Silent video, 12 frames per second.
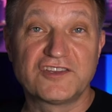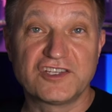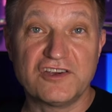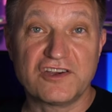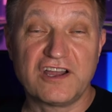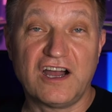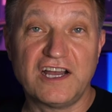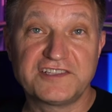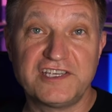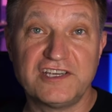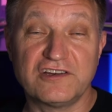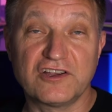So your costs
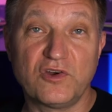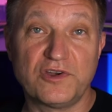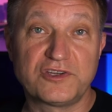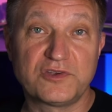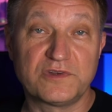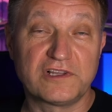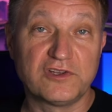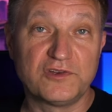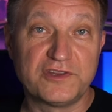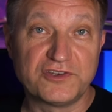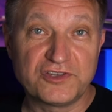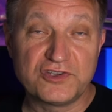here are going to include
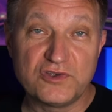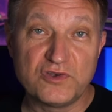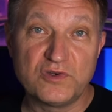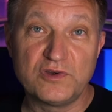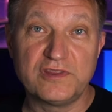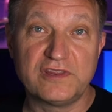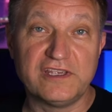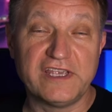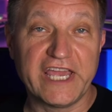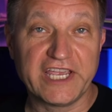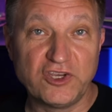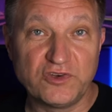the tune, the
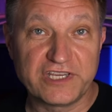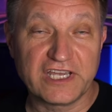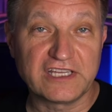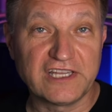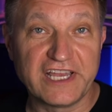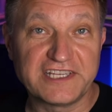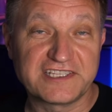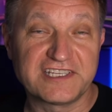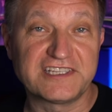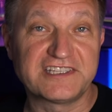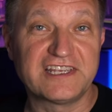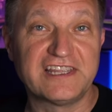EQTech
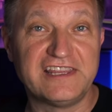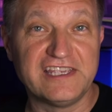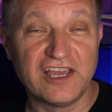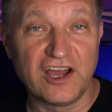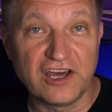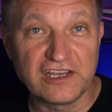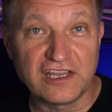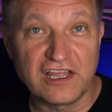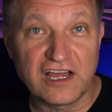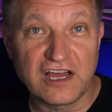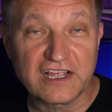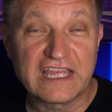license, the
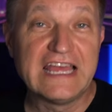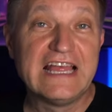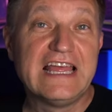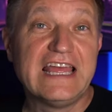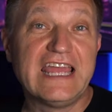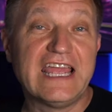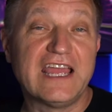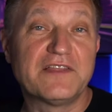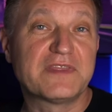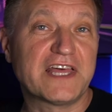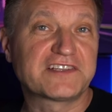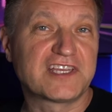unlock.
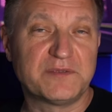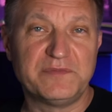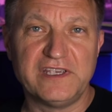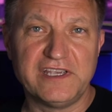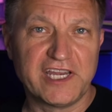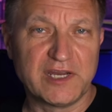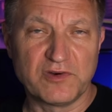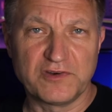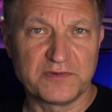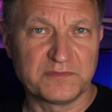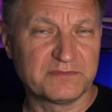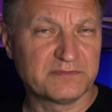That's gonna be anywhere
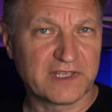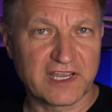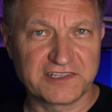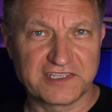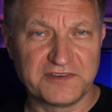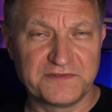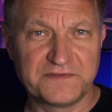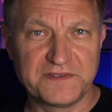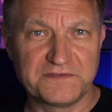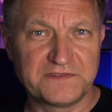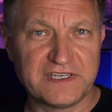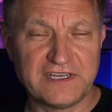from, like I said,
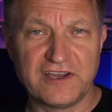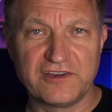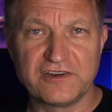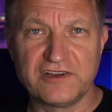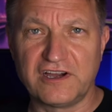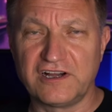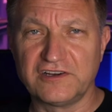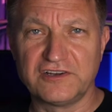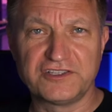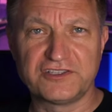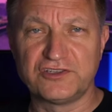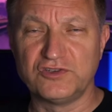
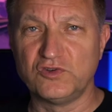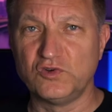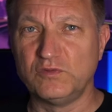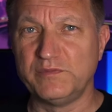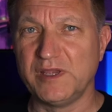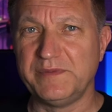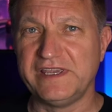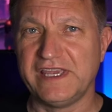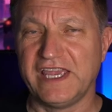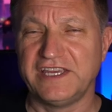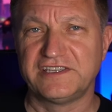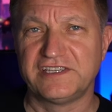$1,500 to maybe
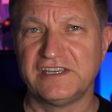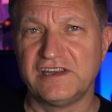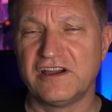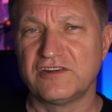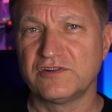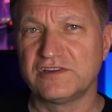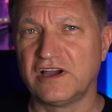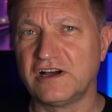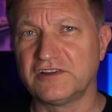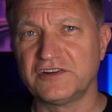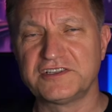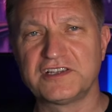
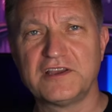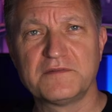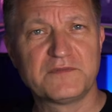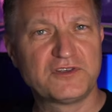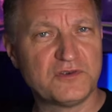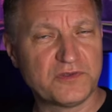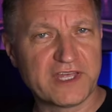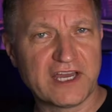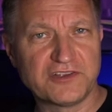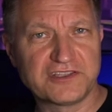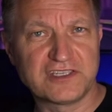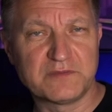$1,800,
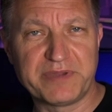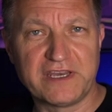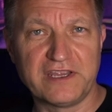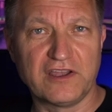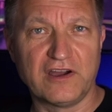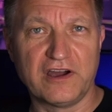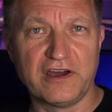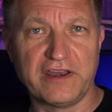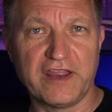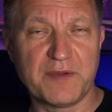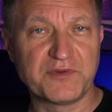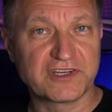$2,000, depending on
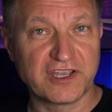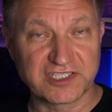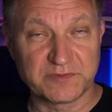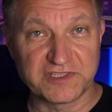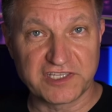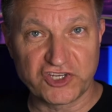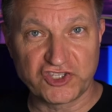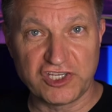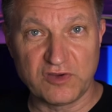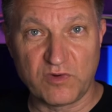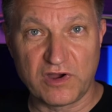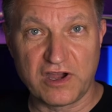how much customization
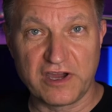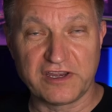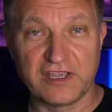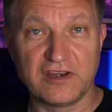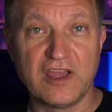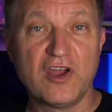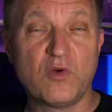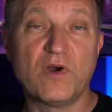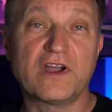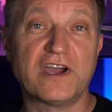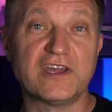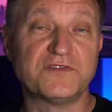you want and
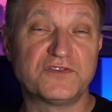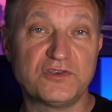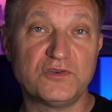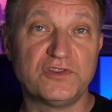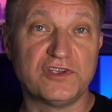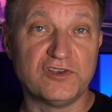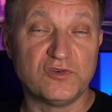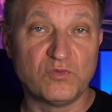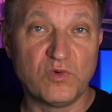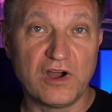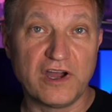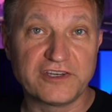what kind of tune that you
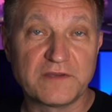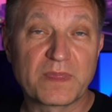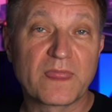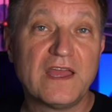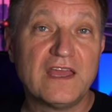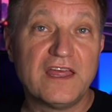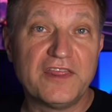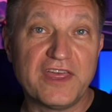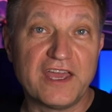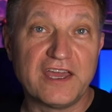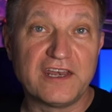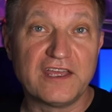want.
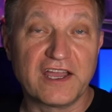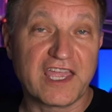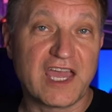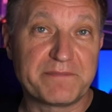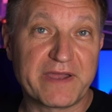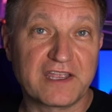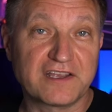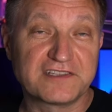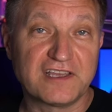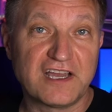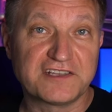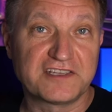Then a cat-back
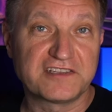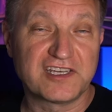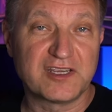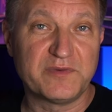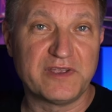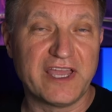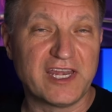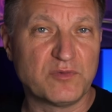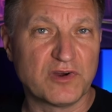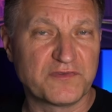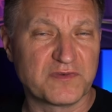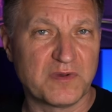exhaust is gonna be
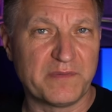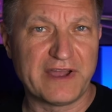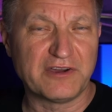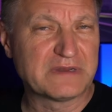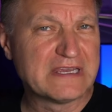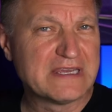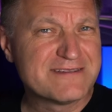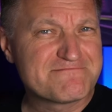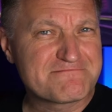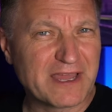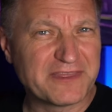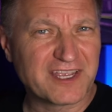anywhere from about,
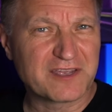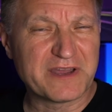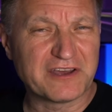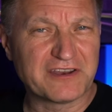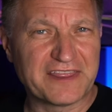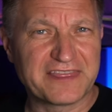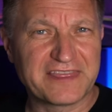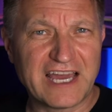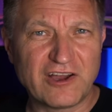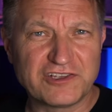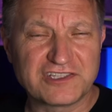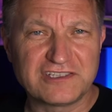I think about
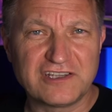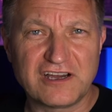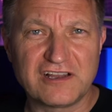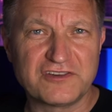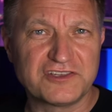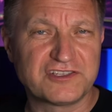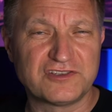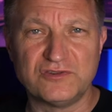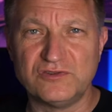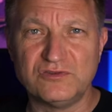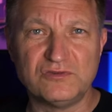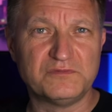$1,000
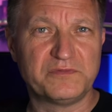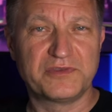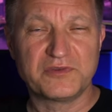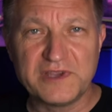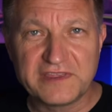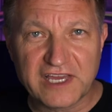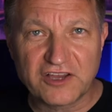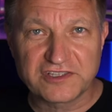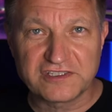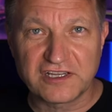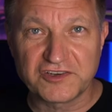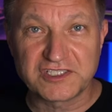to
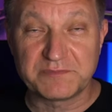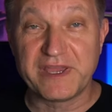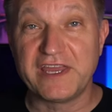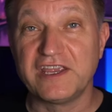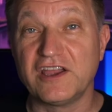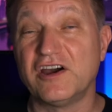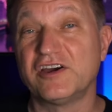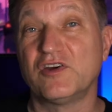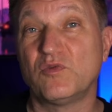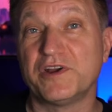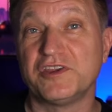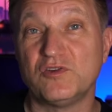$3,000, depending on
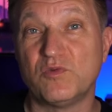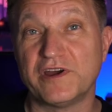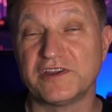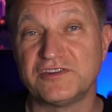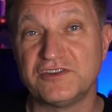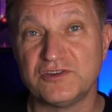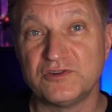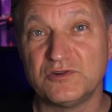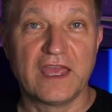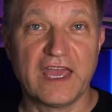what you wanna do.